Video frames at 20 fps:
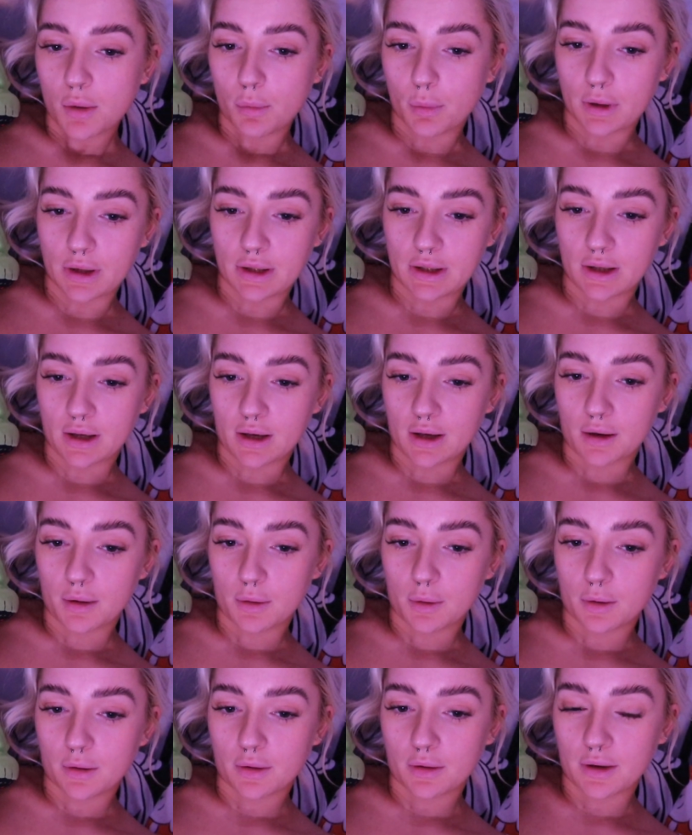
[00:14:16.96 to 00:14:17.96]
We're gonna
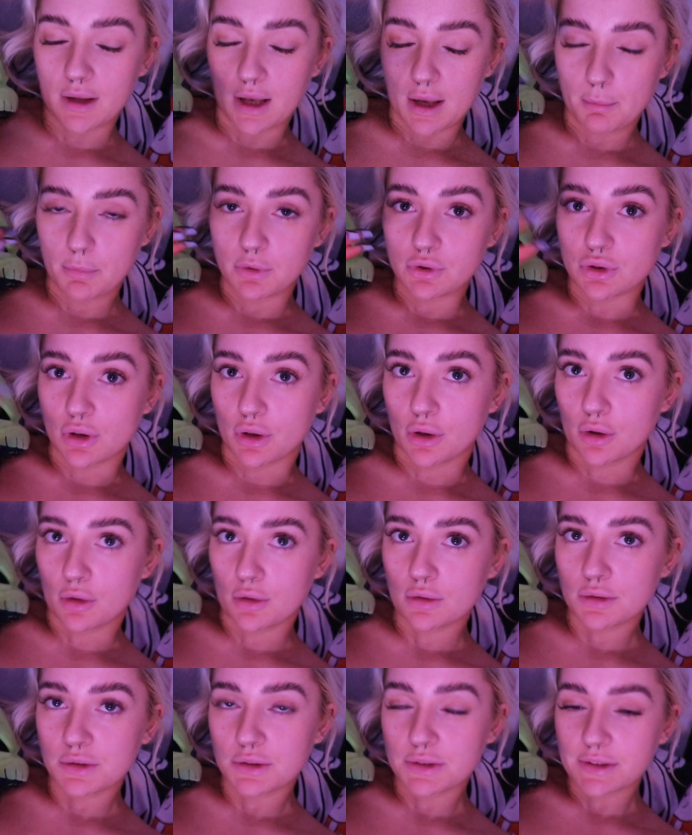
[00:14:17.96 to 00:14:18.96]
get a
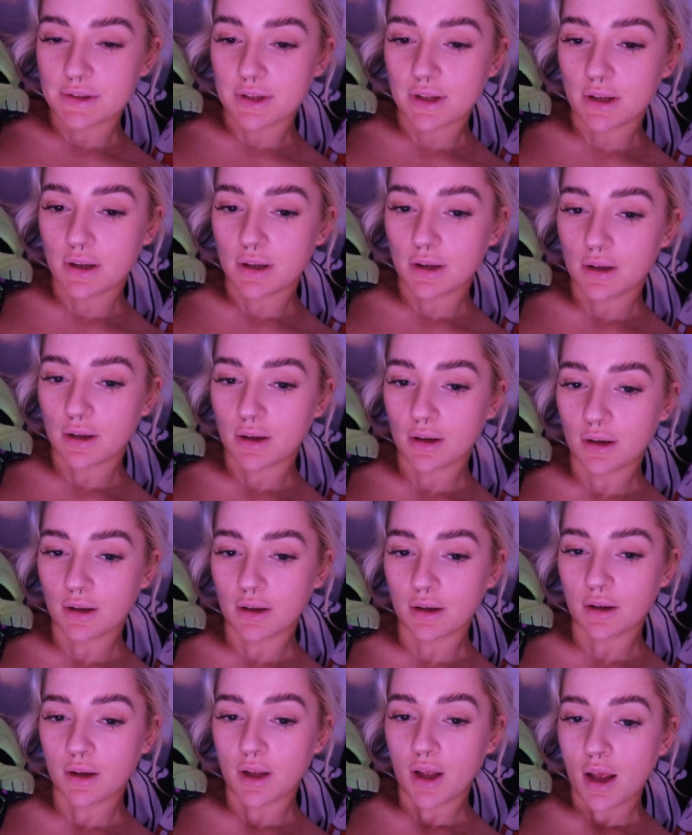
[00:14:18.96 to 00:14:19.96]
McDonald's.
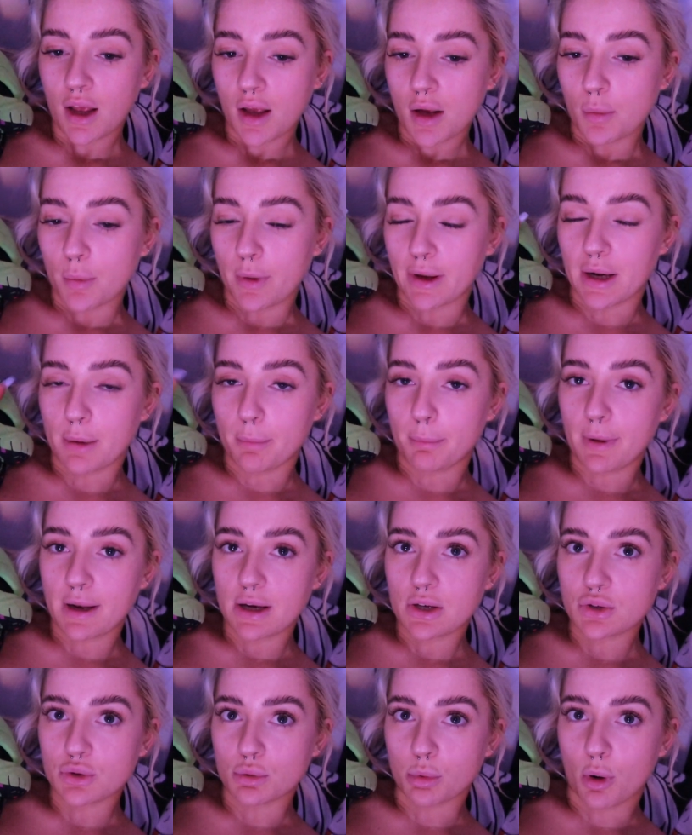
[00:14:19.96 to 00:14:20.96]
We're gonna
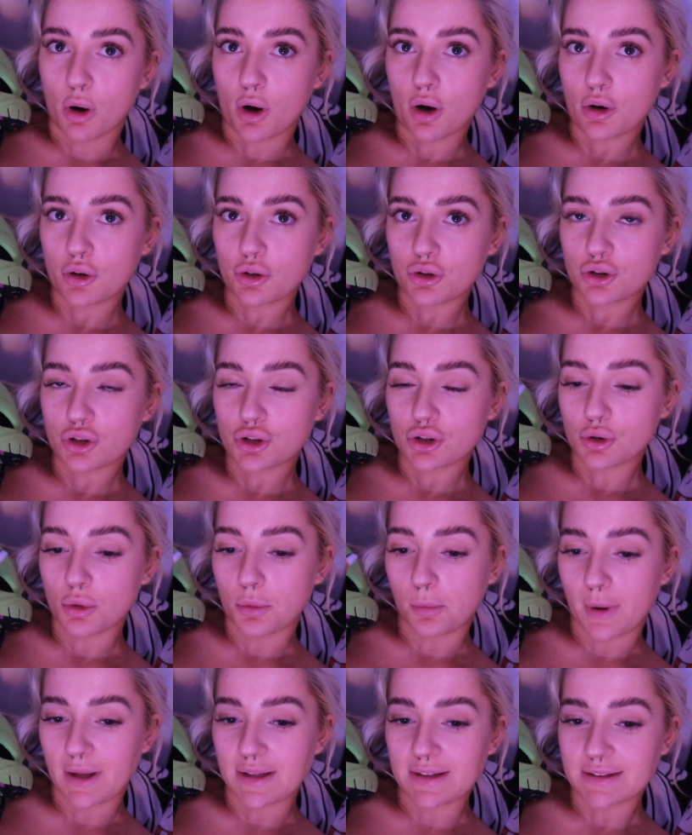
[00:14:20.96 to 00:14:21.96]
binge watch
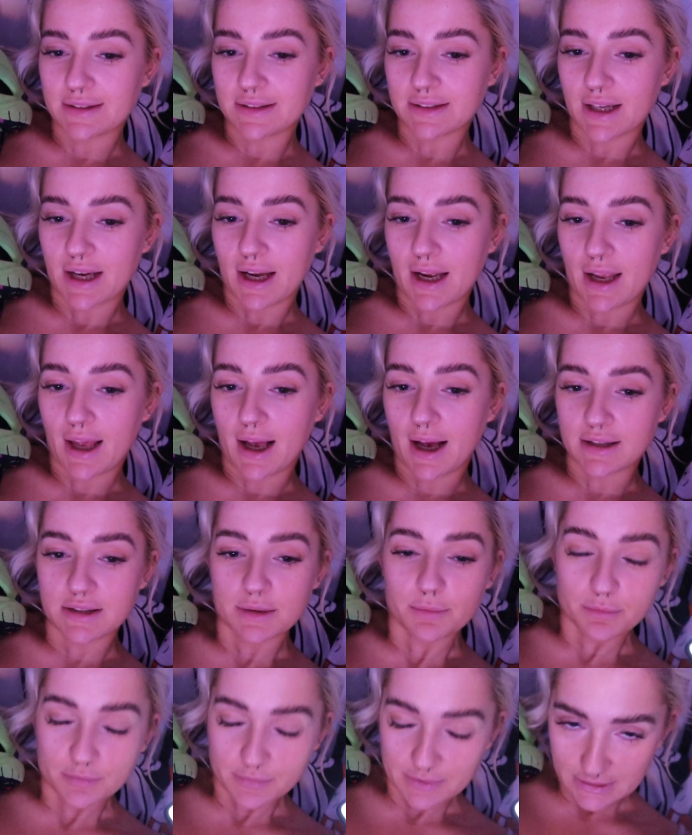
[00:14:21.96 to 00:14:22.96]
Wednesday
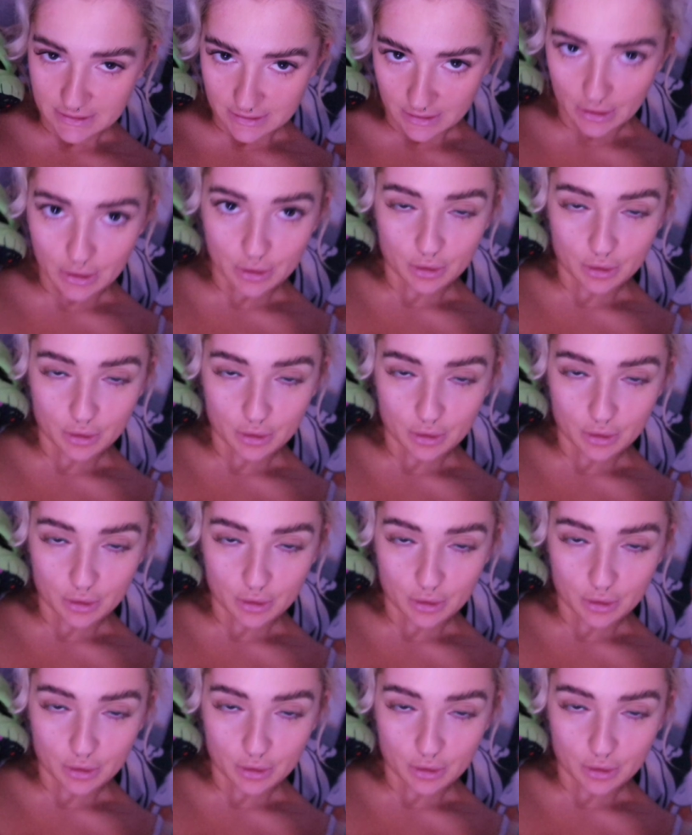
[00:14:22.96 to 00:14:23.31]
Adams the